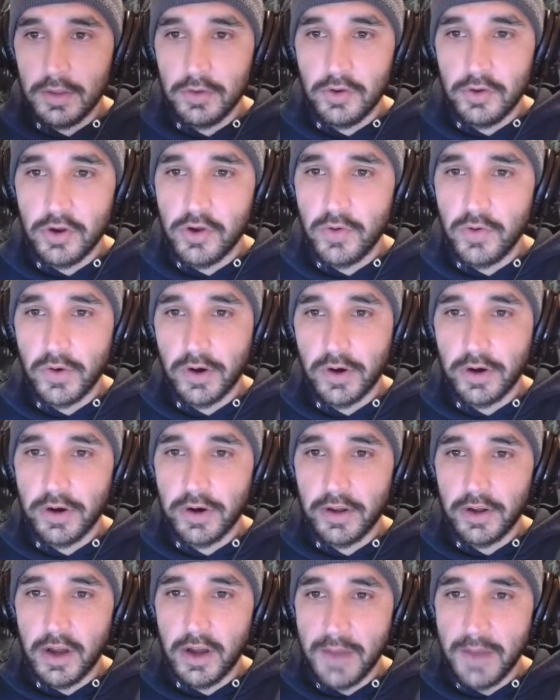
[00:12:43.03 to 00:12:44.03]
You are going
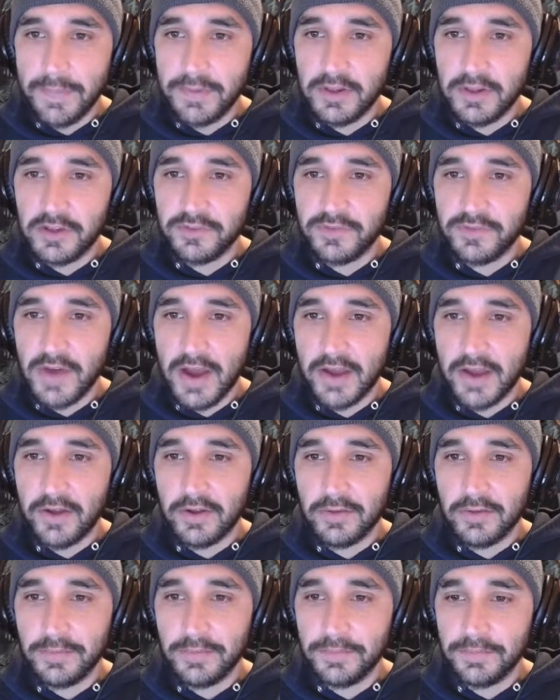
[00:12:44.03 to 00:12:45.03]
to copy this
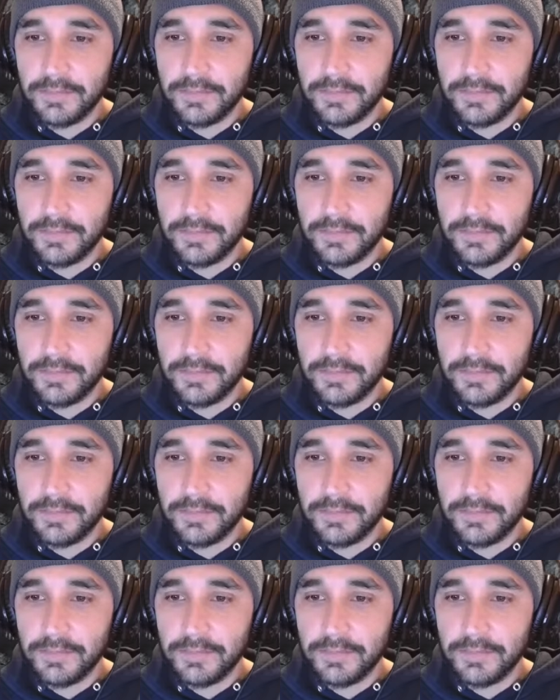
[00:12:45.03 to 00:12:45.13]
file